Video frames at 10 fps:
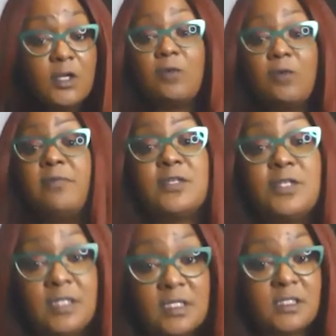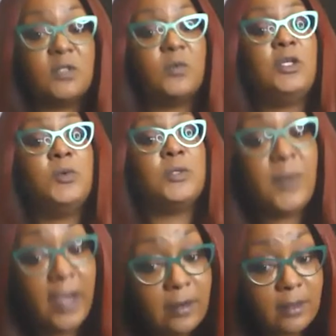Curvy fashionista hmm. you
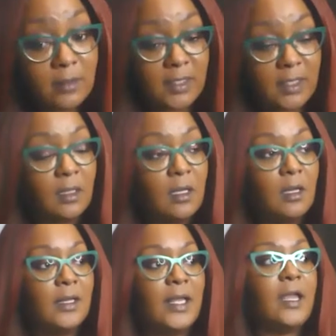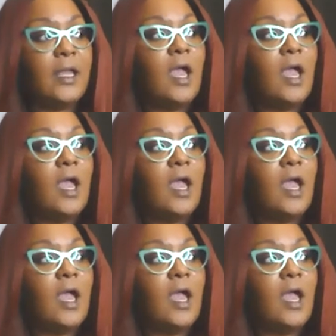aspire to be. Like,